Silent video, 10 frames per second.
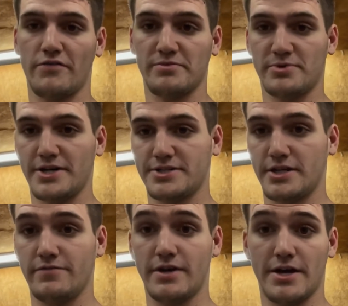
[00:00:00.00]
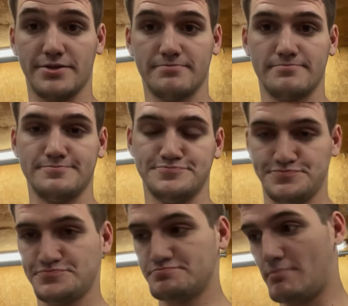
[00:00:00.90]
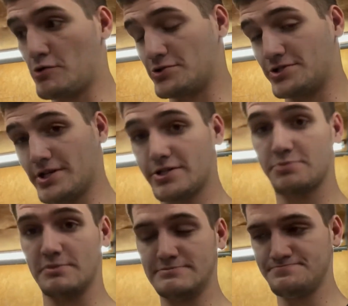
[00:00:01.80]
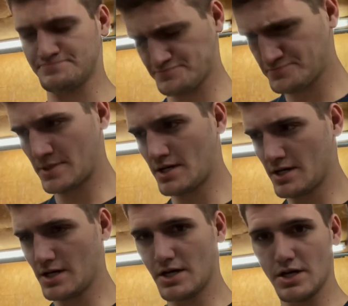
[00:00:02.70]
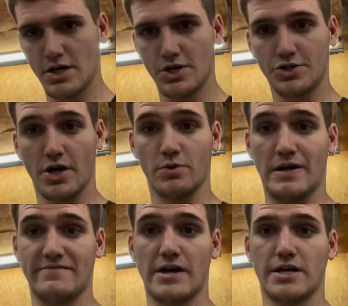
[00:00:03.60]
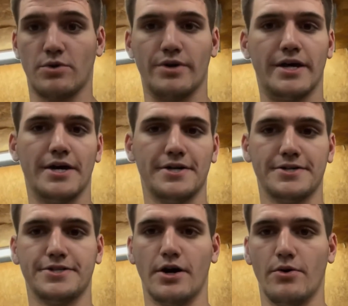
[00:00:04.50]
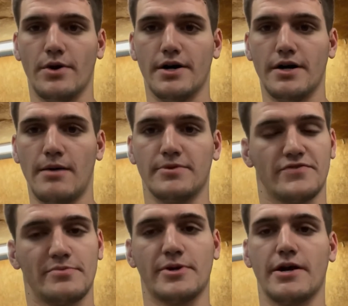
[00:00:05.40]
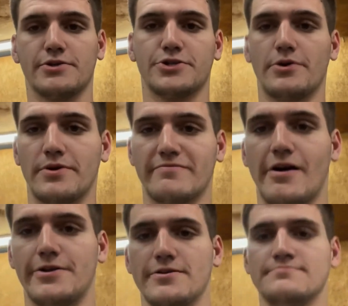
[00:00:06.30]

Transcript: the place and give you guys motion sickness, but show you what I've got going. So I'm going to flip around and show you what I've got here.